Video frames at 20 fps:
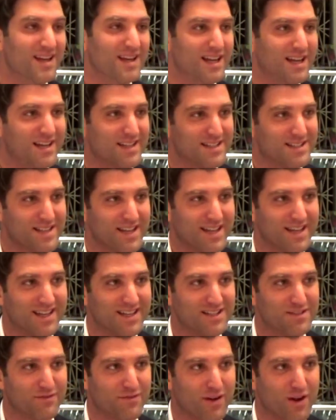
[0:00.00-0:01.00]
is
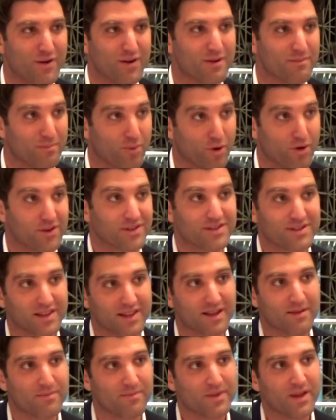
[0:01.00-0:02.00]
very important to
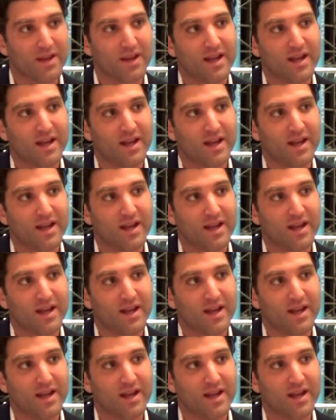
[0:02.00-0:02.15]
them.